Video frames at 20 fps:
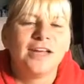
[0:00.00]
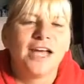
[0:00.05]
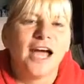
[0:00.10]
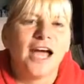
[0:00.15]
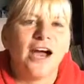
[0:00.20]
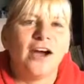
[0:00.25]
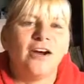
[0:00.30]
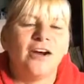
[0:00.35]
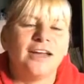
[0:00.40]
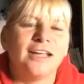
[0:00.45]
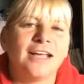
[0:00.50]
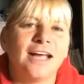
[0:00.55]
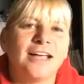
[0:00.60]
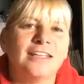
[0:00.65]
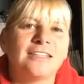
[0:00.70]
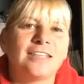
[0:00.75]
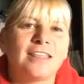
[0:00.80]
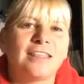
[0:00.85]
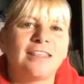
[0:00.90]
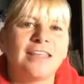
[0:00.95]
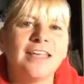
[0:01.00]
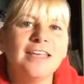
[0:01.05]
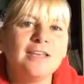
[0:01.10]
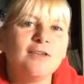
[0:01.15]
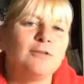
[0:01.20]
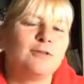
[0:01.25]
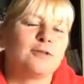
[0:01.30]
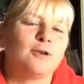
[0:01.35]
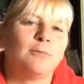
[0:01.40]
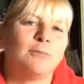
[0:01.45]
all right, guys, thank
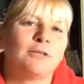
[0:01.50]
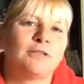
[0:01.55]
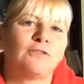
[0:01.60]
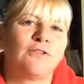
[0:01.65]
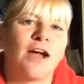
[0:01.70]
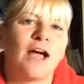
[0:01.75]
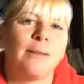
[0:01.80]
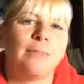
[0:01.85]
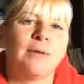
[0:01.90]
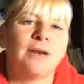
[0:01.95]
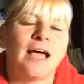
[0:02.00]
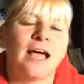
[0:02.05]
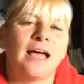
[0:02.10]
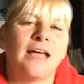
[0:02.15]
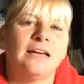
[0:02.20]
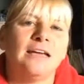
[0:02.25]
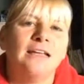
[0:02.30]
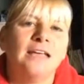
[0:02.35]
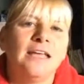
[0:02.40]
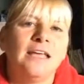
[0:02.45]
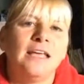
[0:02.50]
you so much for hopping on.